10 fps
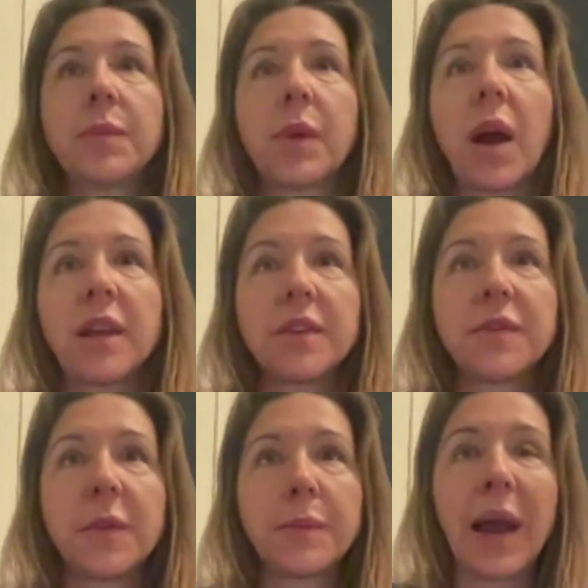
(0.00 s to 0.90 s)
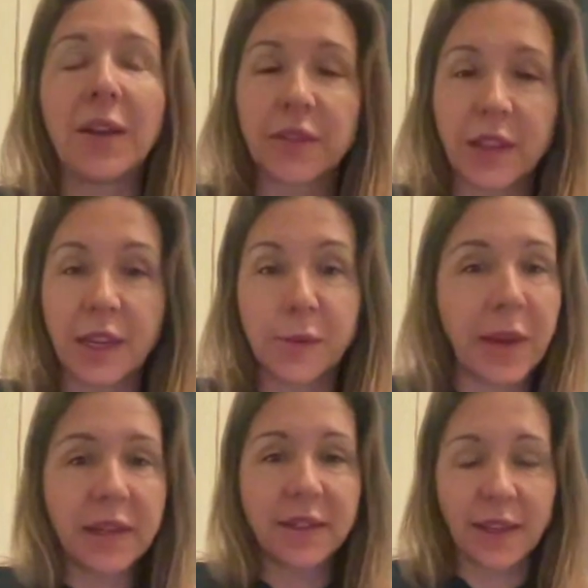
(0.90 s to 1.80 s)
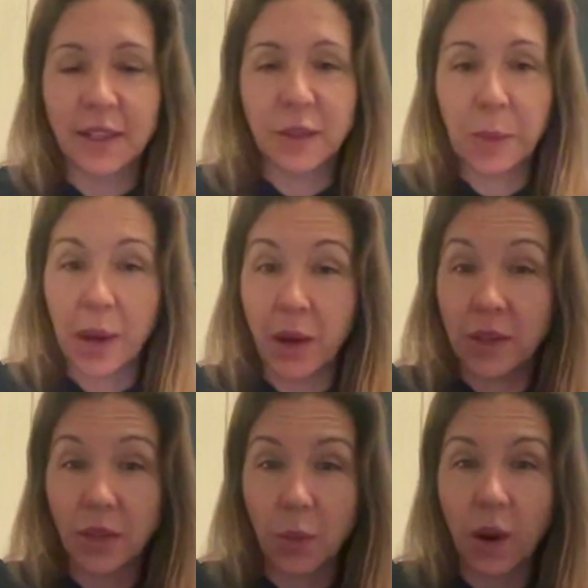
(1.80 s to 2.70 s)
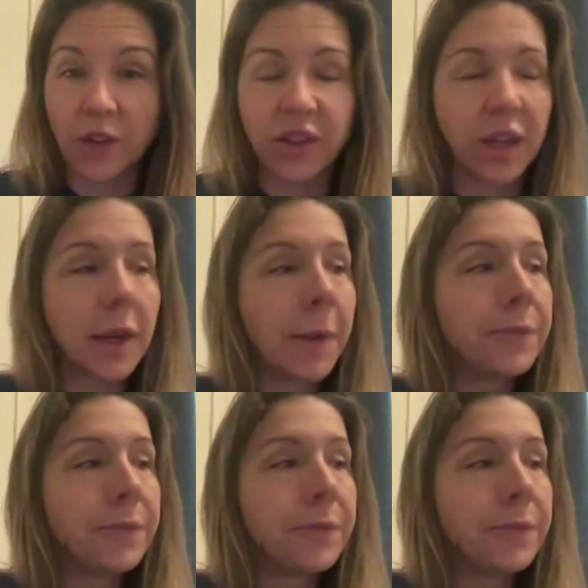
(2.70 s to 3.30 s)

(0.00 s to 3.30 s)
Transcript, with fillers: kind of baffling and amazing and inspiring to watch it.